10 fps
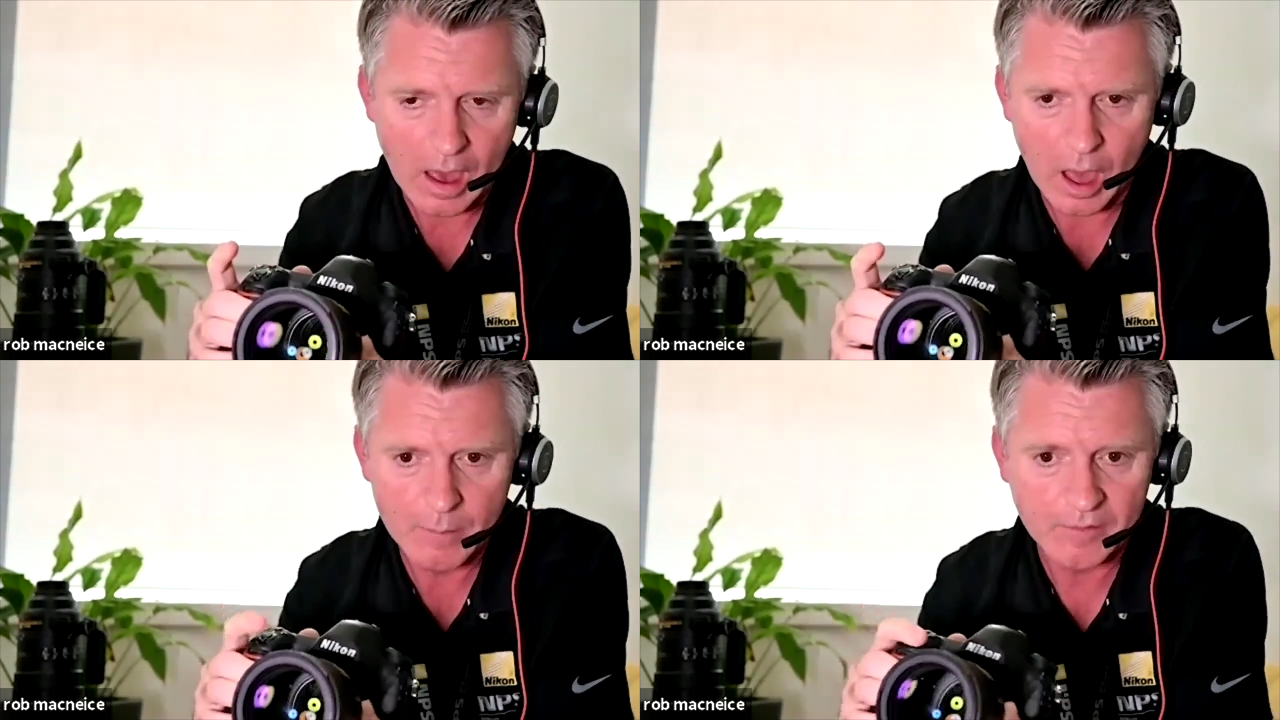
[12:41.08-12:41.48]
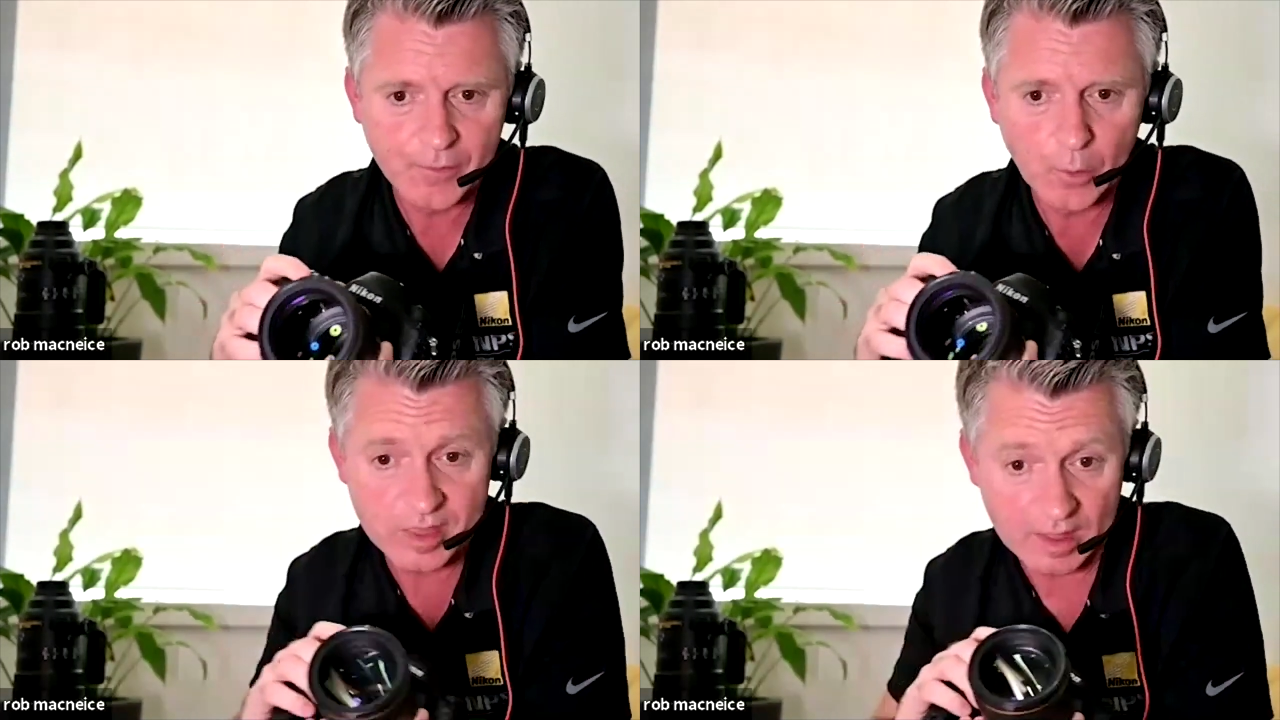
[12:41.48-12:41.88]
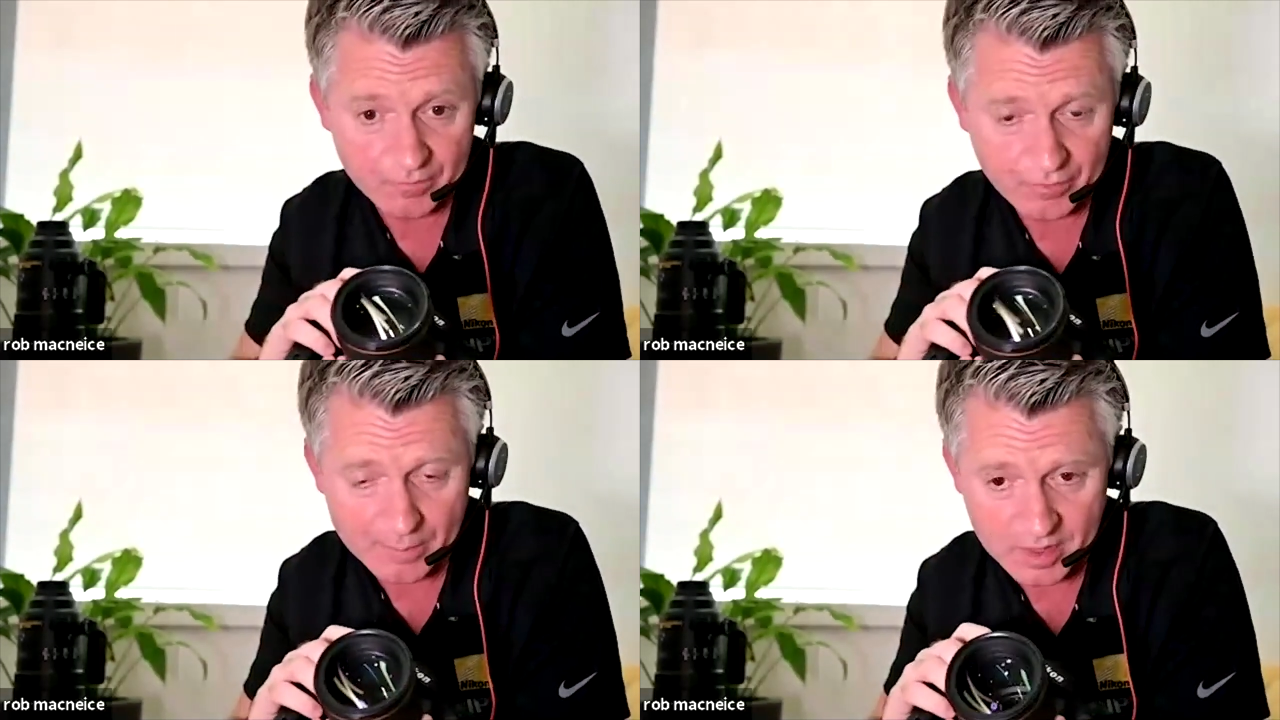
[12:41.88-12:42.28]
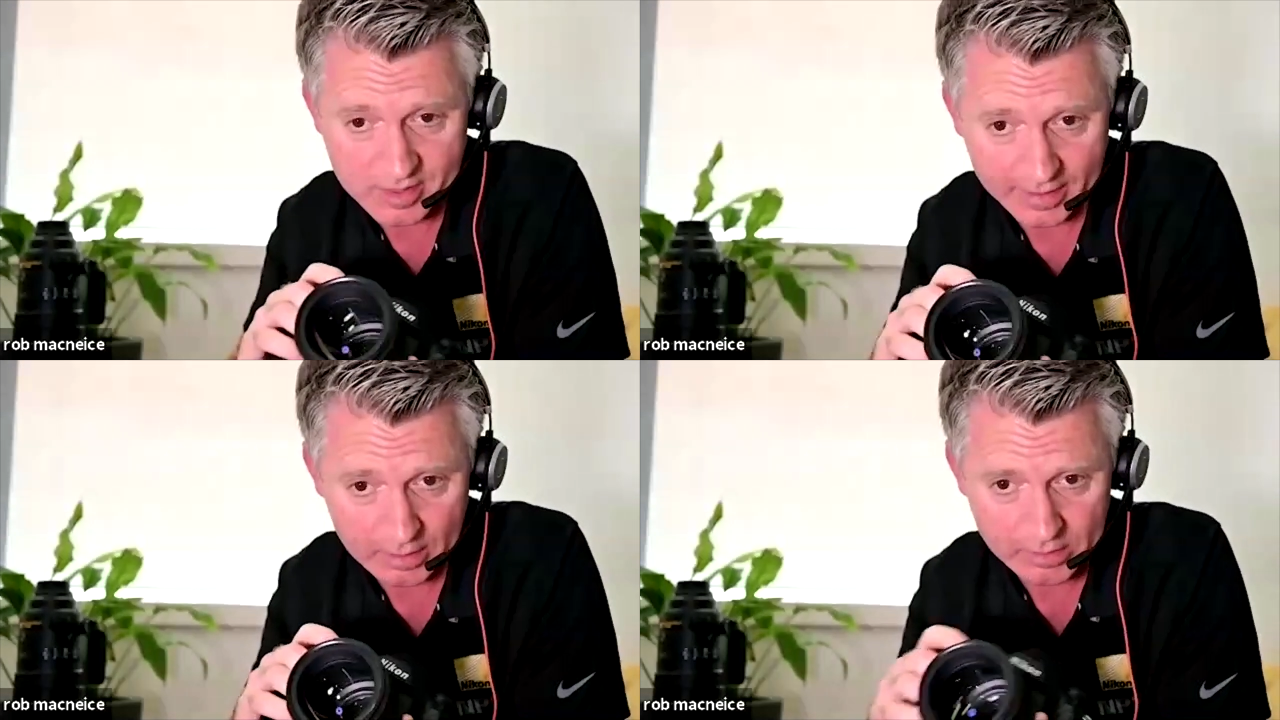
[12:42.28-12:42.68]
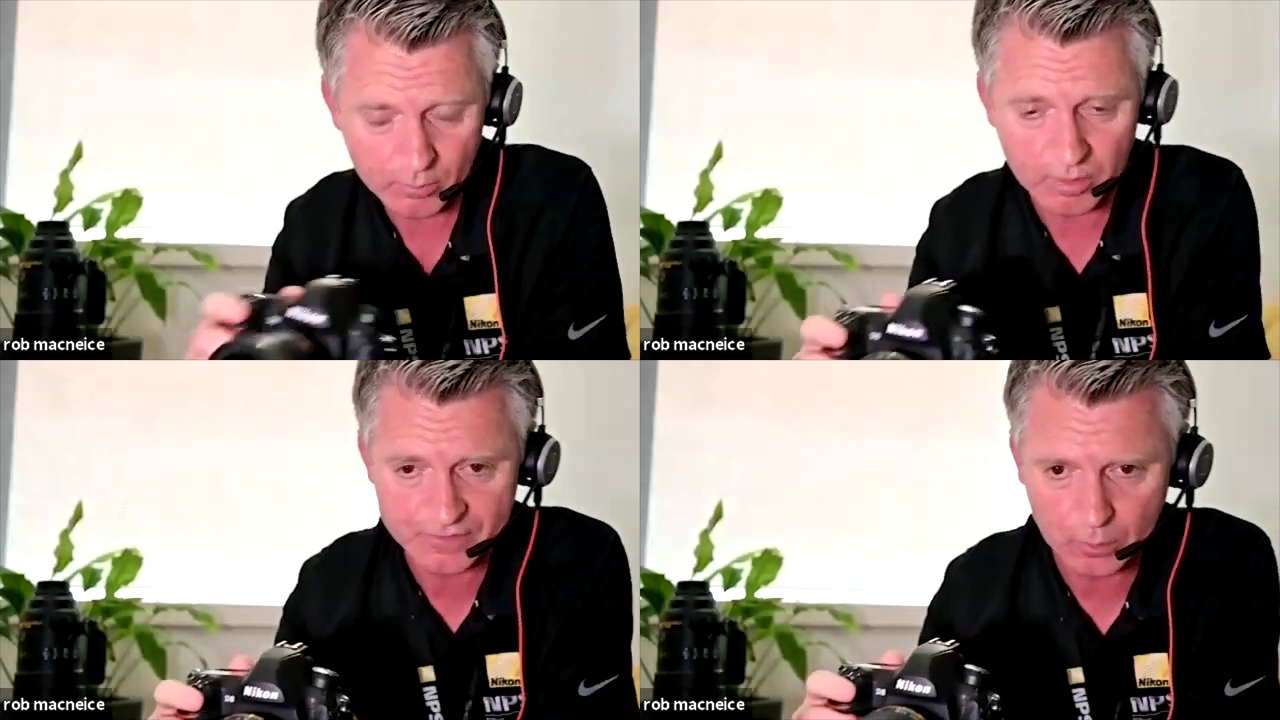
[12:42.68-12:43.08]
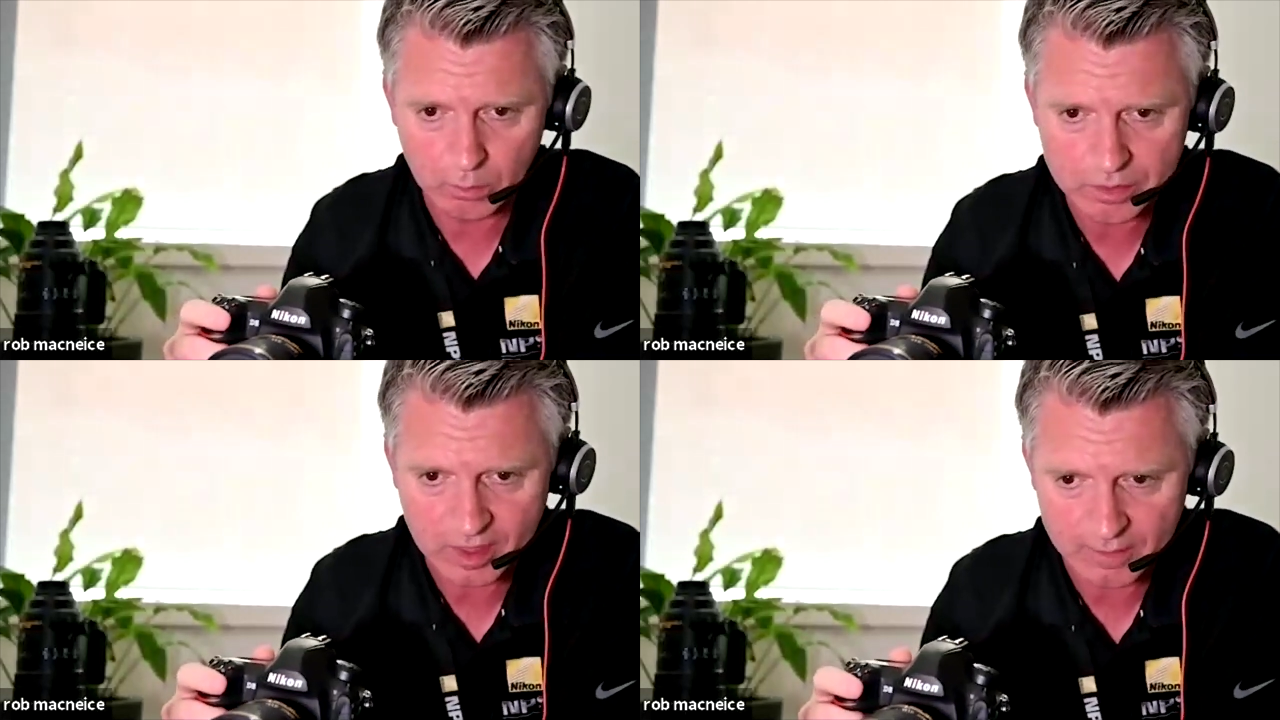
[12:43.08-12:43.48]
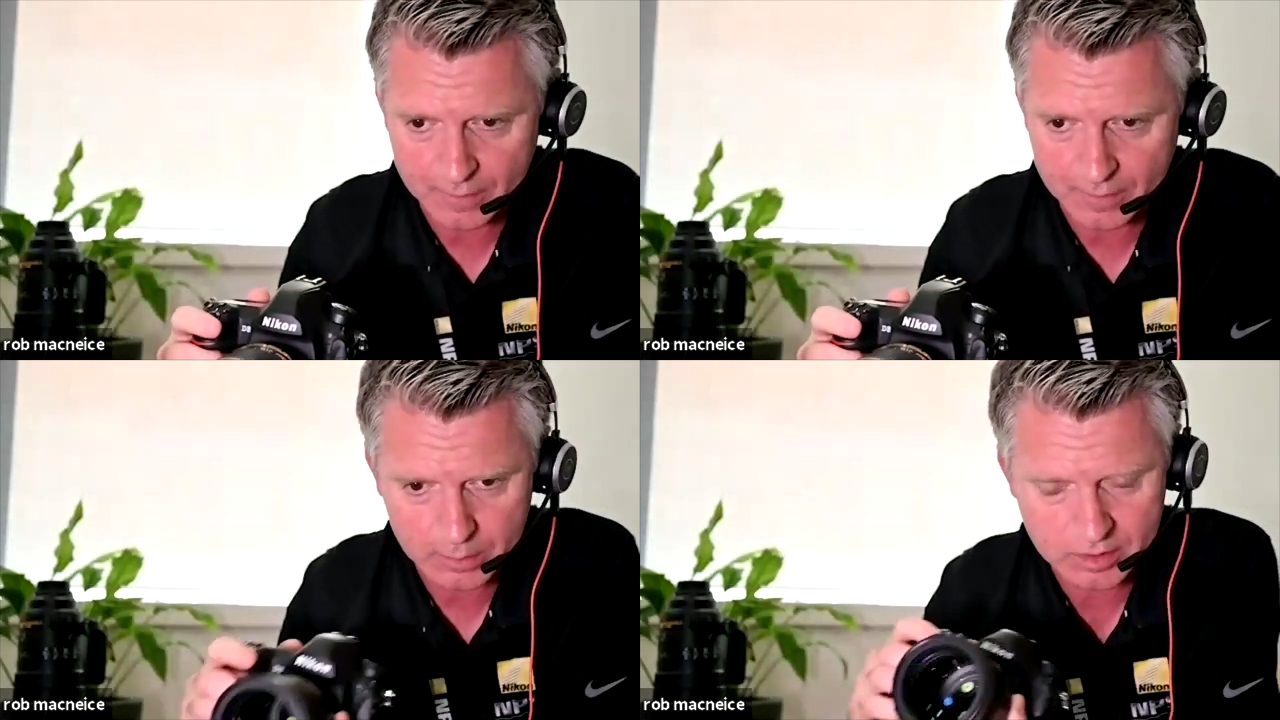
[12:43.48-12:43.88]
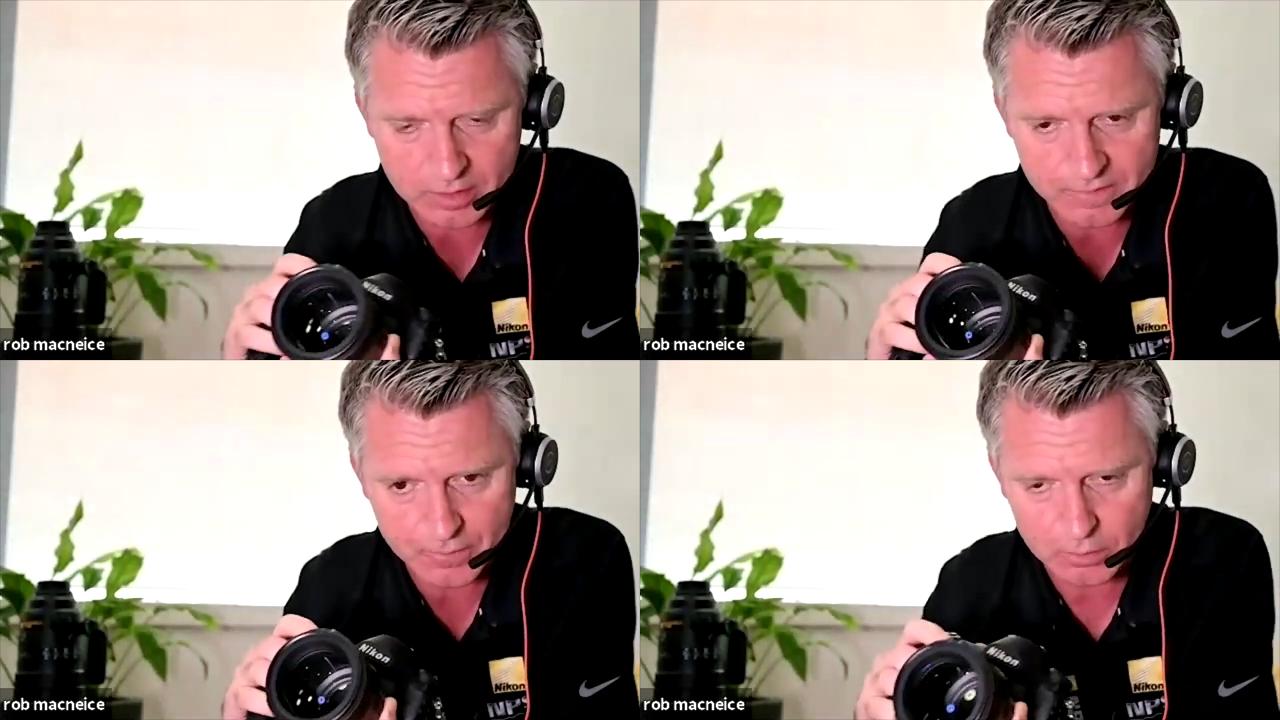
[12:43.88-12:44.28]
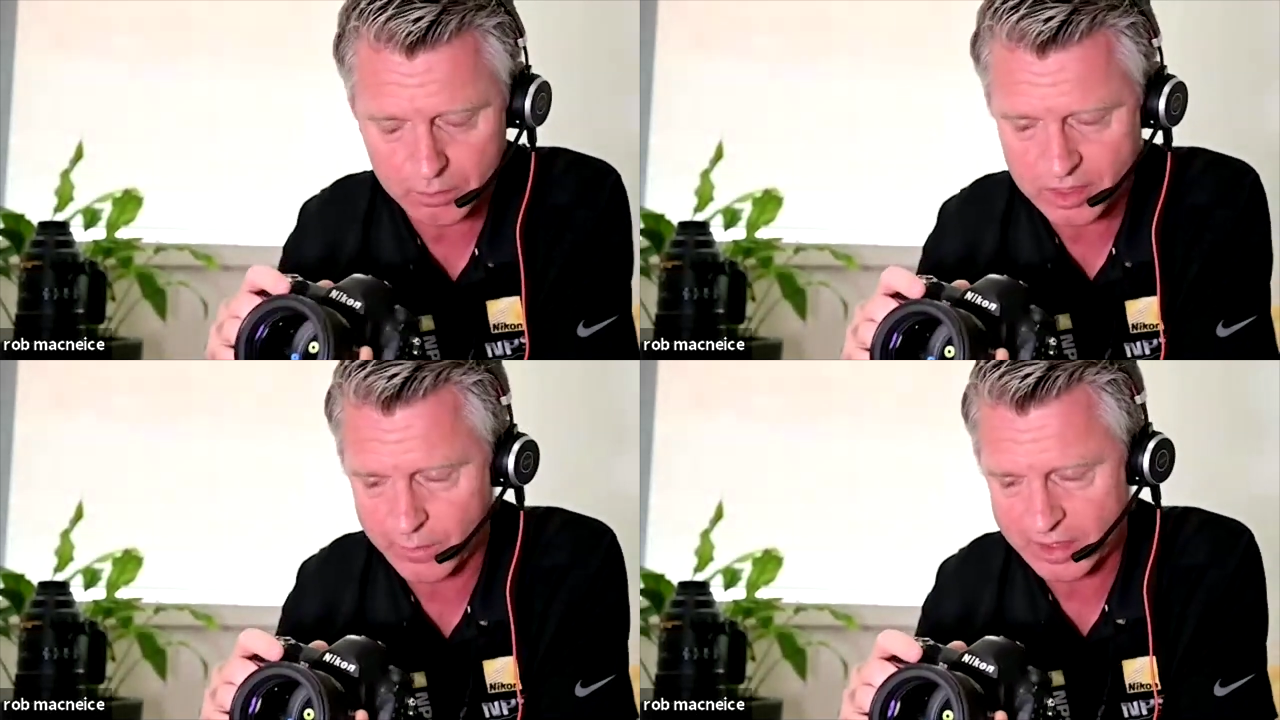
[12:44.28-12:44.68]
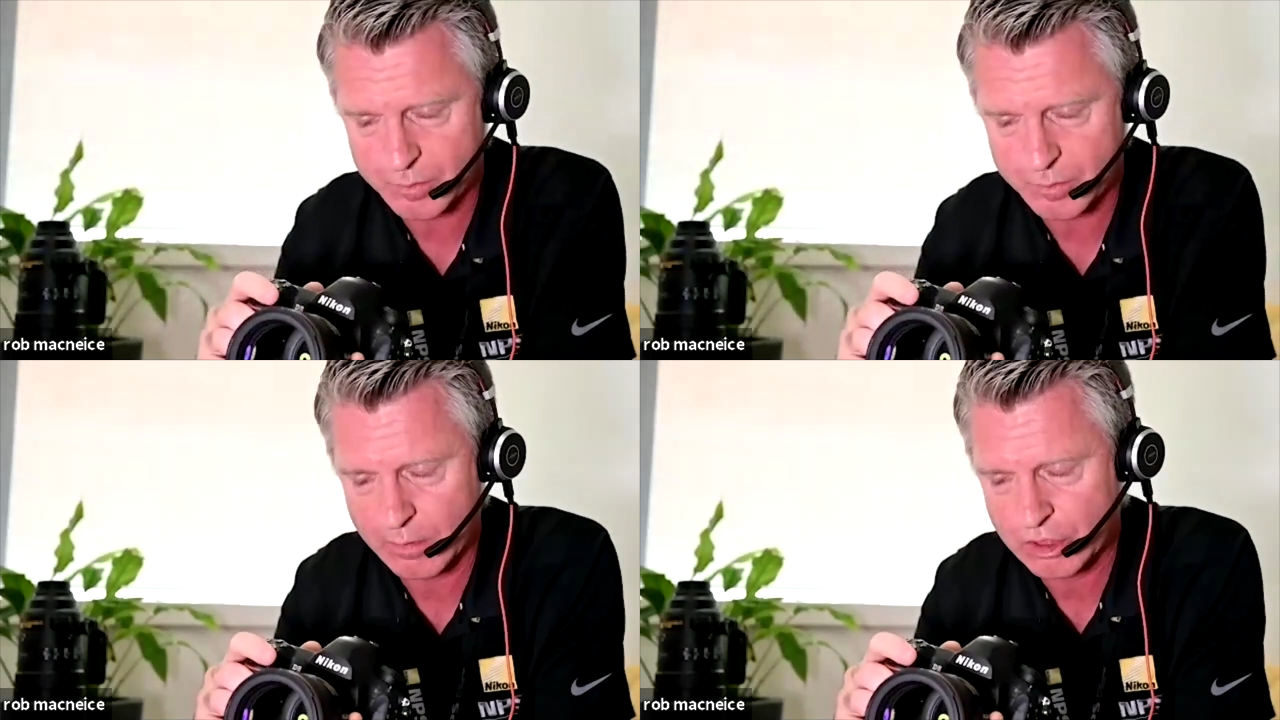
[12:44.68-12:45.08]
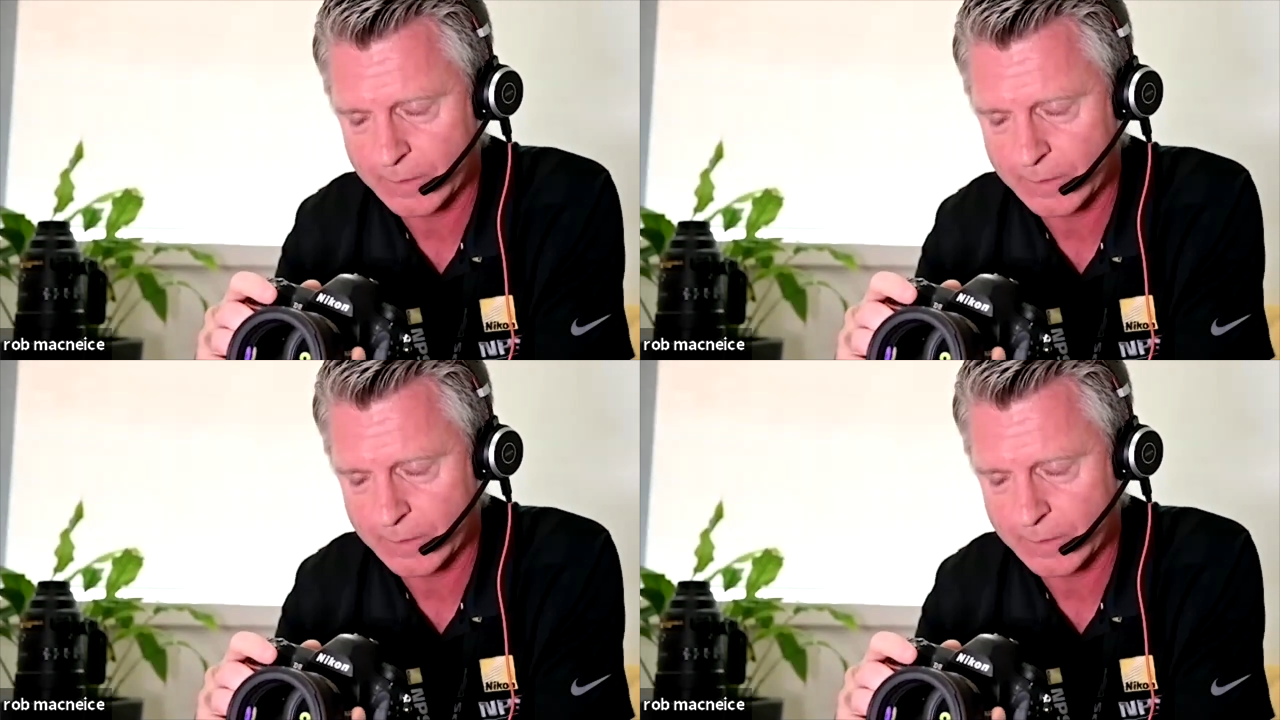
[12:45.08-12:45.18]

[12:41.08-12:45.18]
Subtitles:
14 frames a second with full autofocus and full auto exposure.